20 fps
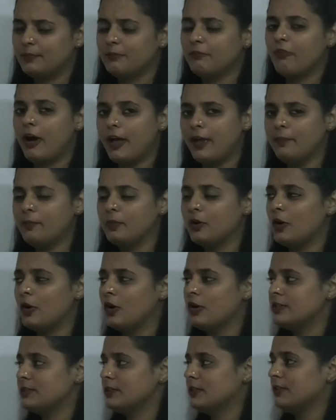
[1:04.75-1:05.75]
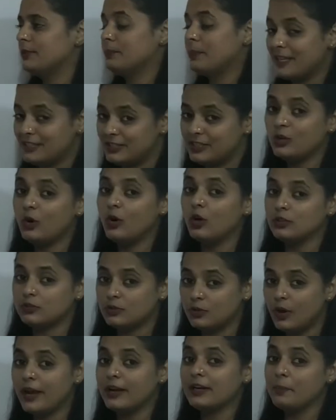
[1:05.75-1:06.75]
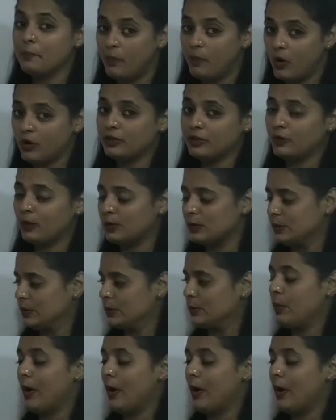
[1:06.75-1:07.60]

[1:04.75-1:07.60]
Why? Because basic also and important also.